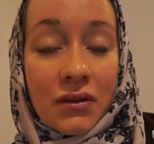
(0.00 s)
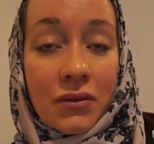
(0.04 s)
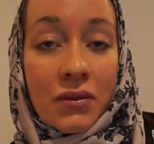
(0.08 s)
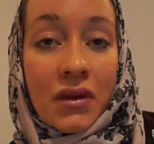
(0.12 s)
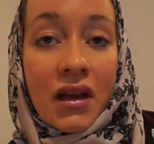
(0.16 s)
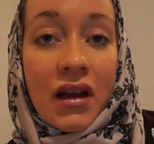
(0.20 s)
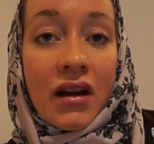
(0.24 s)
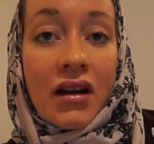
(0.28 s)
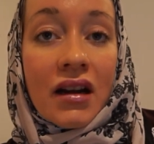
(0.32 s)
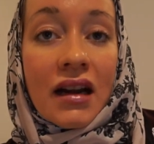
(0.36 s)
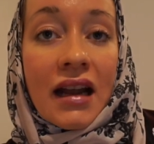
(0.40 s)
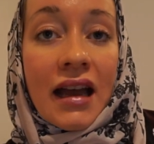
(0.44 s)
We
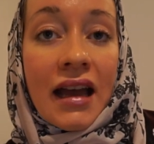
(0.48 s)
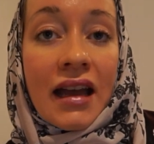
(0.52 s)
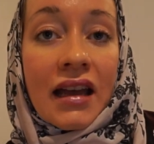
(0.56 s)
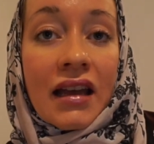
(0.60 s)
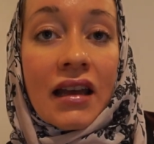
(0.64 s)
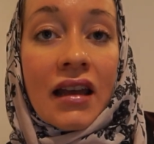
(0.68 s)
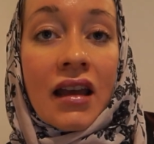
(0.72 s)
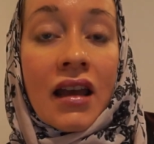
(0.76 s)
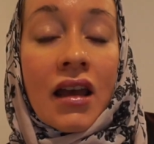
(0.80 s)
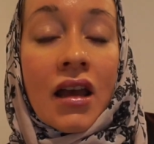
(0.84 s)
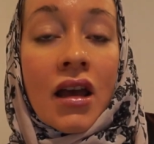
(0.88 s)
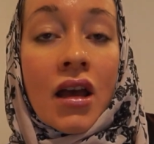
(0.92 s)
are like
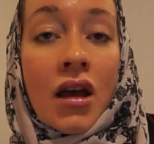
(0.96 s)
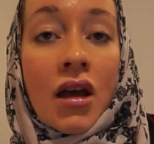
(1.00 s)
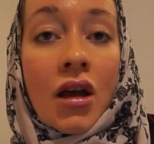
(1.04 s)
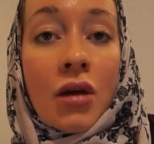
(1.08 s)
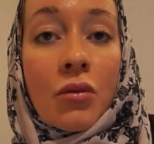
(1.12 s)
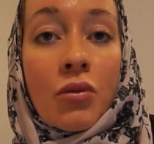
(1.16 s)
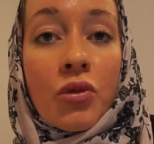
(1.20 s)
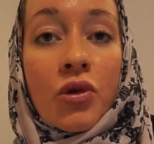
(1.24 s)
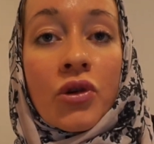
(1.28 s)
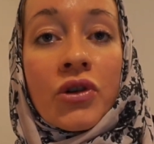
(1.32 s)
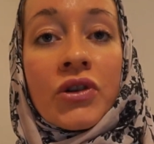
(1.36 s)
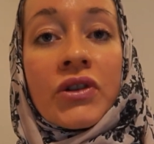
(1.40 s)

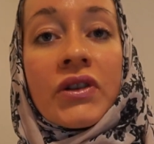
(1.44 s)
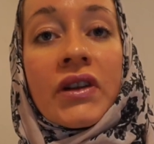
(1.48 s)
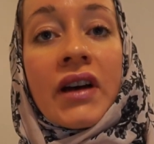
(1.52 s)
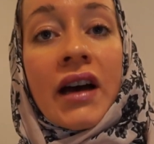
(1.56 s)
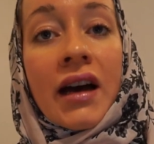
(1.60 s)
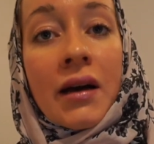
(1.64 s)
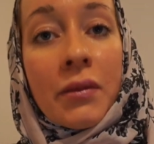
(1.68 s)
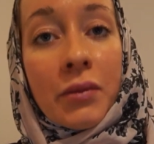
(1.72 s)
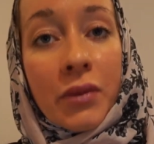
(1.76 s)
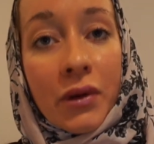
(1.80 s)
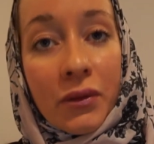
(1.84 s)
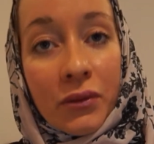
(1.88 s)
brought
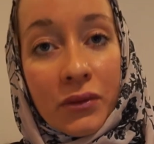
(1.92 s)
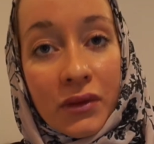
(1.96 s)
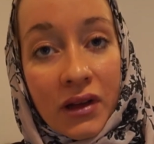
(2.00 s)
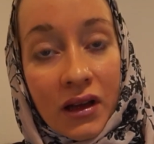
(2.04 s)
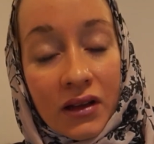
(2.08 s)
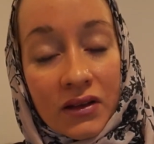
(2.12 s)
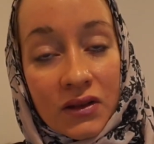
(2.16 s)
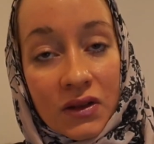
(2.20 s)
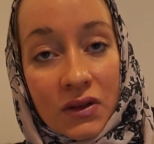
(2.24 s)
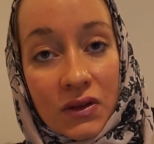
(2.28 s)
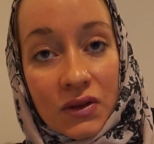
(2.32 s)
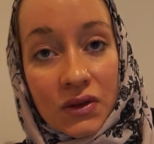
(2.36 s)
up and
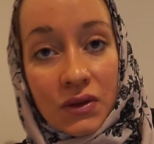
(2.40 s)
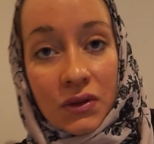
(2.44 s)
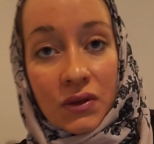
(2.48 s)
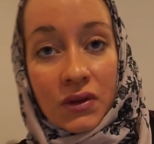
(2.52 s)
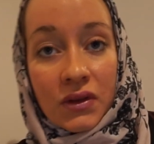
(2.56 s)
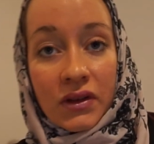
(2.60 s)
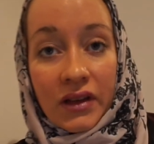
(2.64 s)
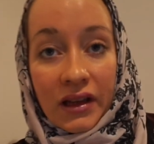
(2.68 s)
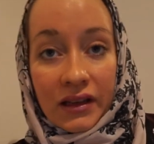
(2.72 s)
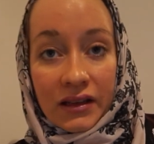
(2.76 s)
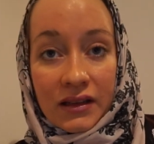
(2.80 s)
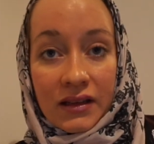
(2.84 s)
understood
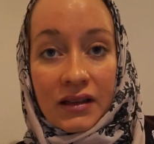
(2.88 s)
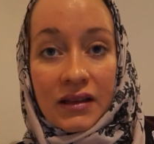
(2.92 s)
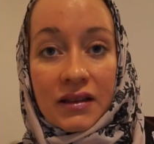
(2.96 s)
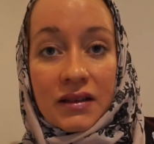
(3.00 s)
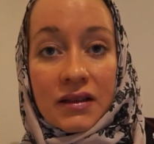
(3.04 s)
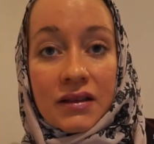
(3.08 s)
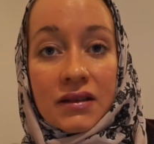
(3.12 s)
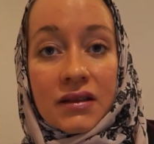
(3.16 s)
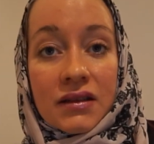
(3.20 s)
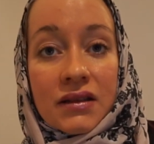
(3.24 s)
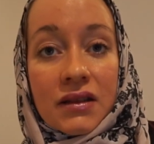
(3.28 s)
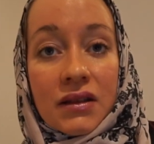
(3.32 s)
that this
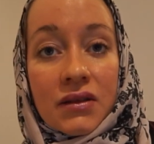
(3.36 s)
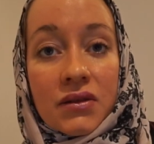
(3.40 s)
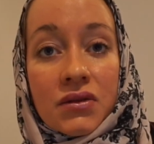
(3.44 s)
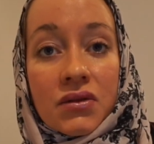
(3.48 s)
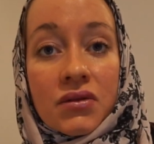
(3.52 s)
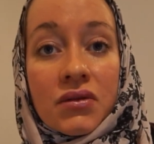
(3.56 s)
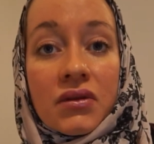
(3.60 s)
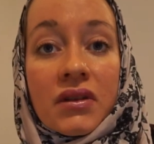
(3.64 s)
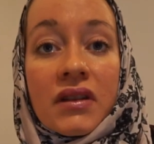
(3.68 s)
is the truth.